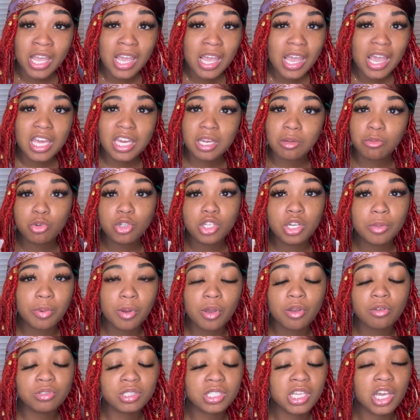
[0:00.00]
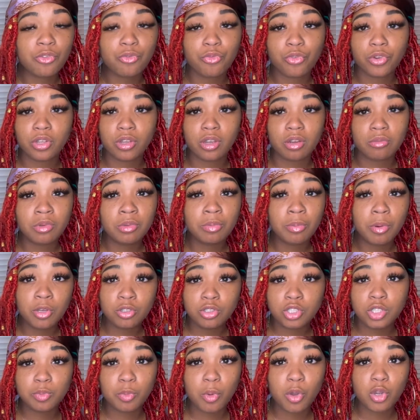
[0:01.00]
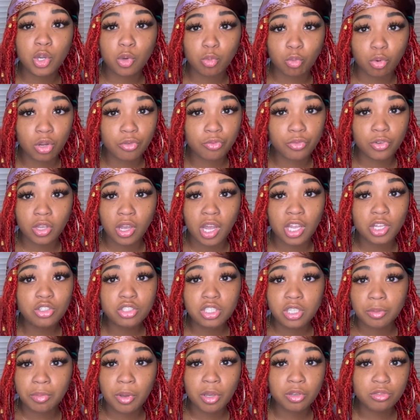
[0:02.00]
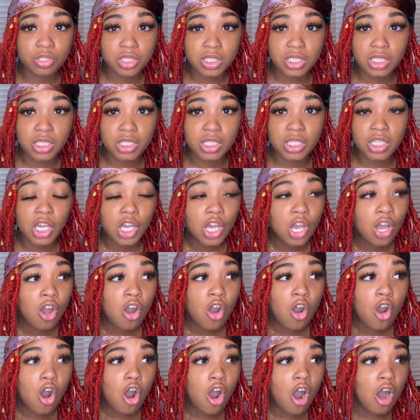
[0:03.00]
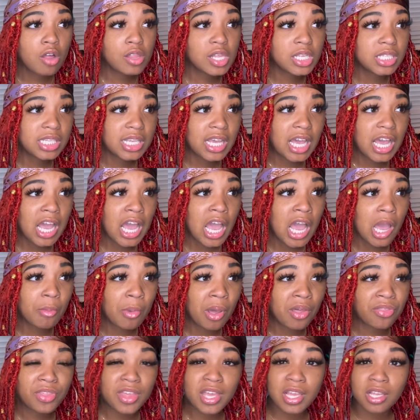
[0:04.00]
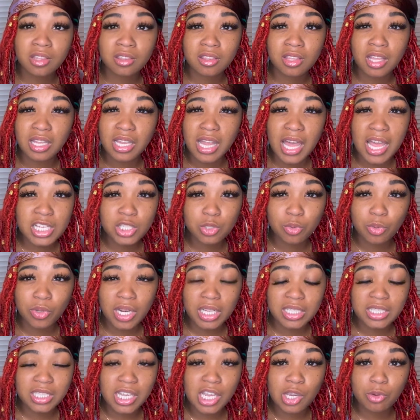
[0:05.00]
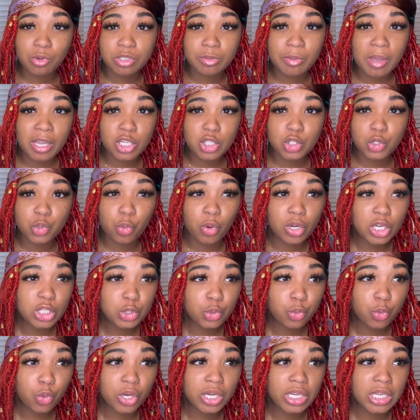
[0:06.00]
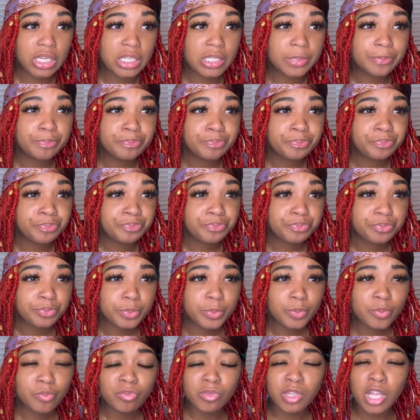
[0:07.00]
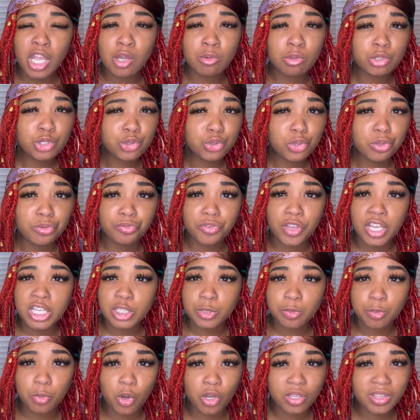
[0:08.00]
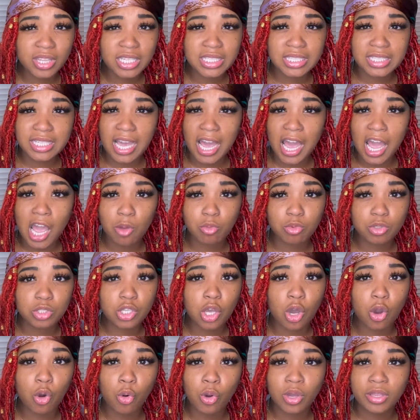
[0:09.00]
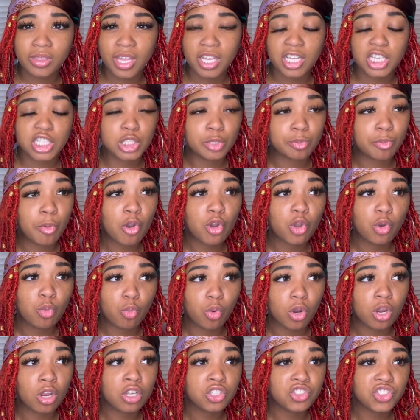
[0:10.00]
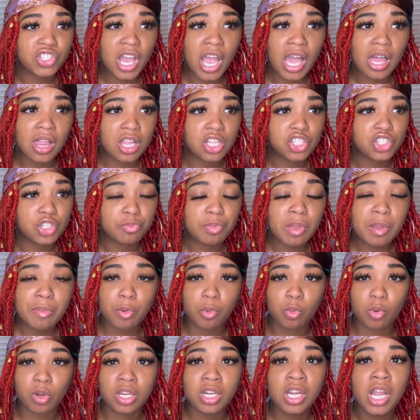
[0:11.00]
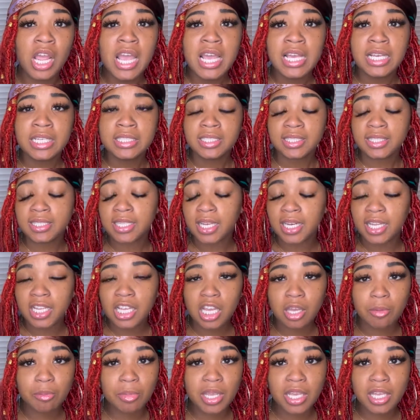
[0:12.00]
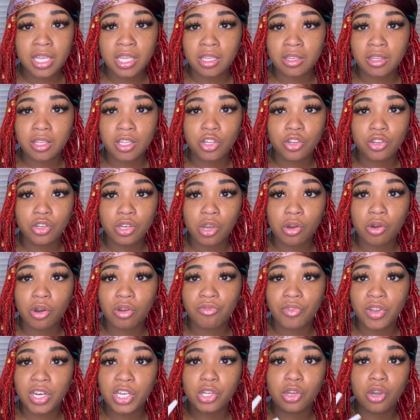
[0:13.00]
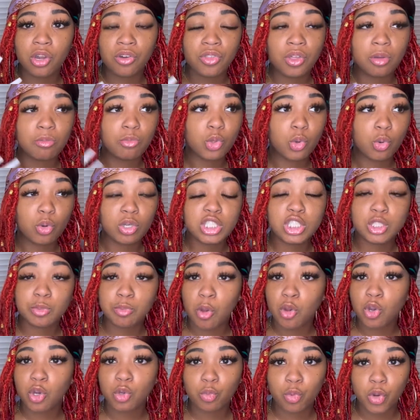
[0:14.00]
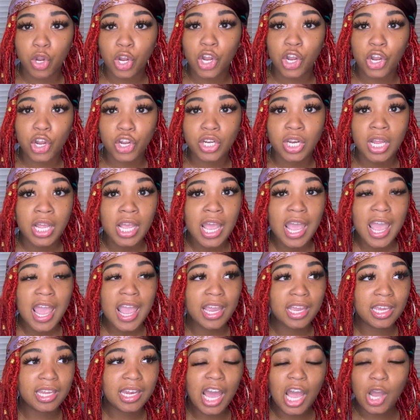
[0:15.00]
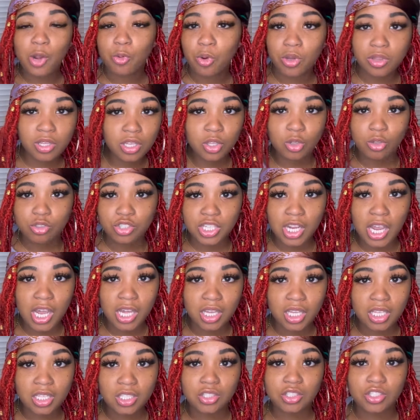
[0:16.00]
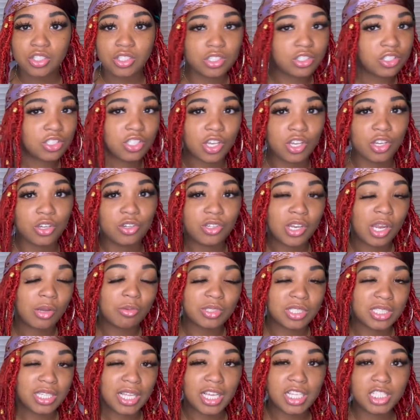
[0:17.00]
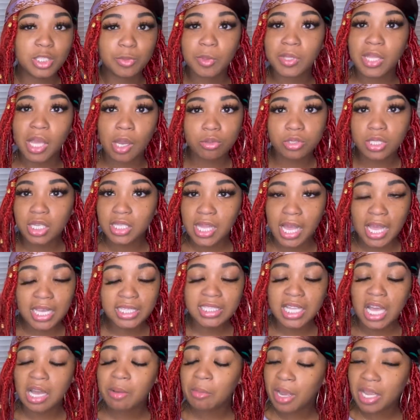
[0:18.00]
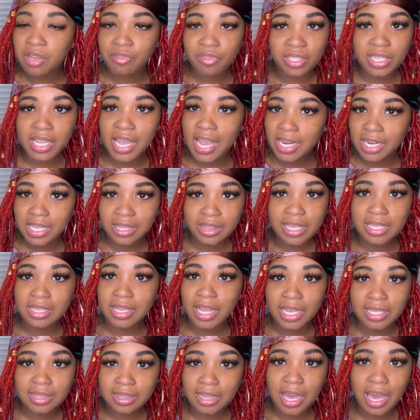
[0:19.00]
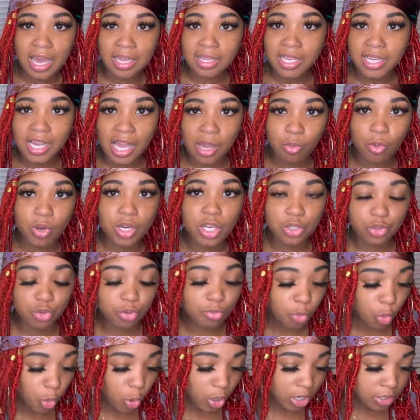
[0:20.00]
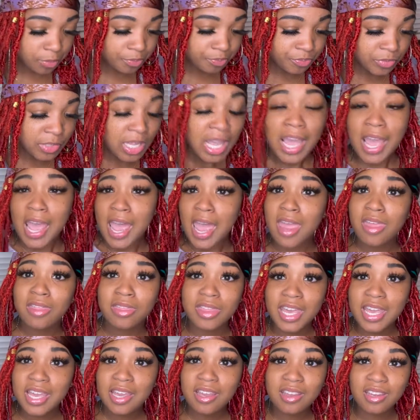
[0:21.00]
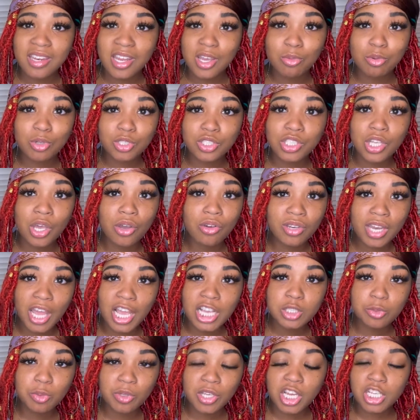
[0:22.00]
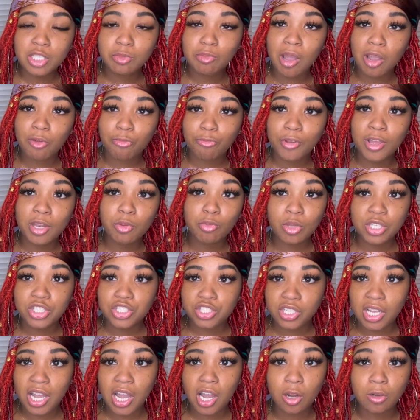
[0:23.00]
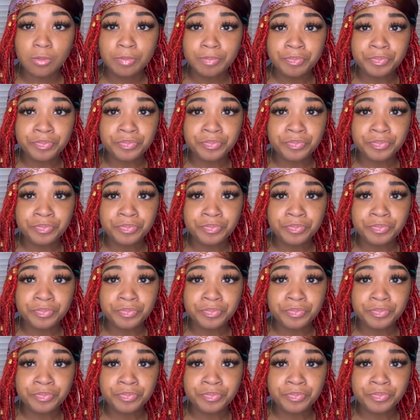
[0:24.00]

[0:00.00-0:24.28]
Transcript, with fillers: And I'm going to post something for y'all. I'm going to post spoken word for y'all. I used to post it all the time. I think the last one I did was back in 2020 it was through Facebook. This guy was holding like a spoken word challenge and people were sending him in, you know, a video of them doing spoken word and I won the little challenge. So that was nice. But that was the last time I even did anything like that. Like I want to do more. And then it was so nice because my friend reached out.